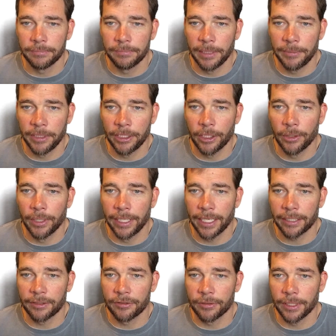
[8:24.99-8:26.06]
maybe go an
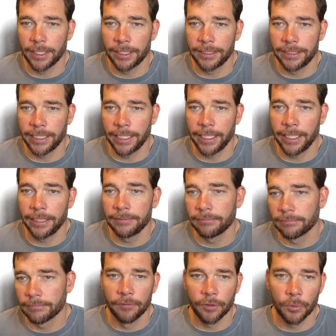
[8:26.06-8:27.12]
extra day
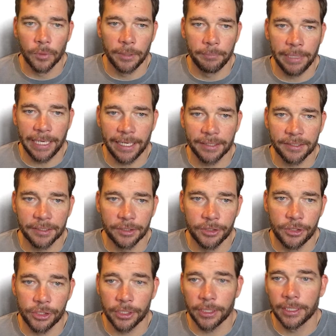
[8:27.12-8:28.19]
for one
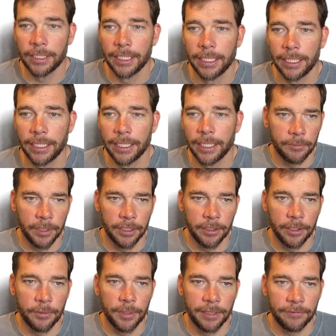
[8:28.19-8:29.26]
passenger, and
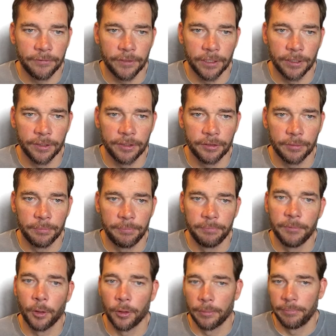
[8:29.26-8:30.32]
whether you want first
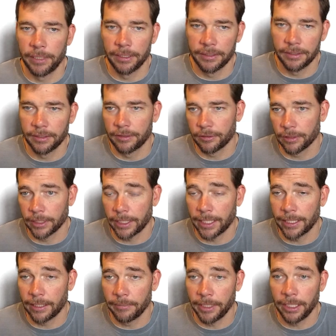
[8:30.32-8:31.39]
or business or
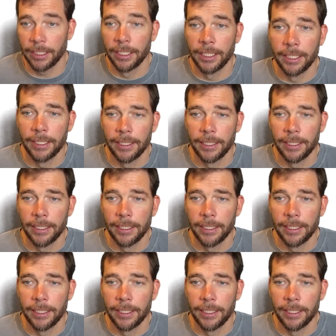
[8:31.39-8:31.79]
economy.